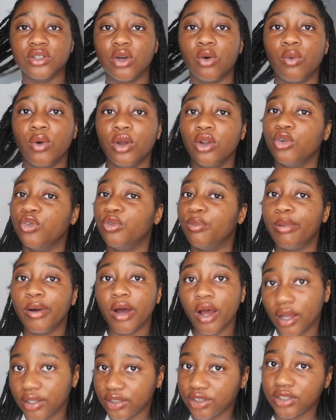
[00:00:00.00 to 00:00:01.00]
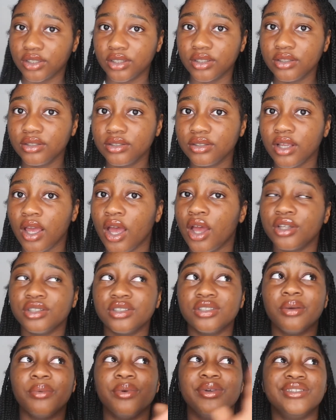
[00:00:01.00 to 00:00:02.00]
a one-off purchase,
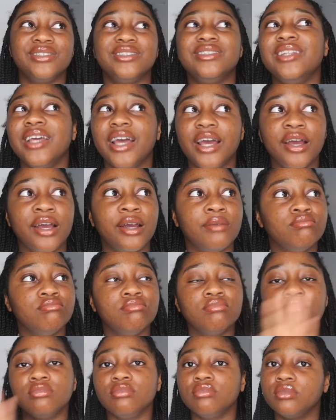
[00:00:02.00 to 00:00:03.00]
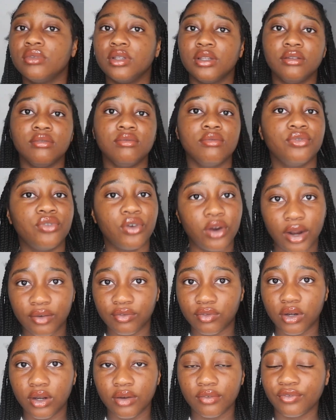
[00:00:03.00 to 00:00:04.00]
so it's there
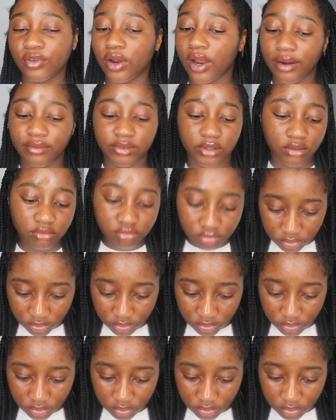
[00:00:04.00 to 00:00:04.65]
forever.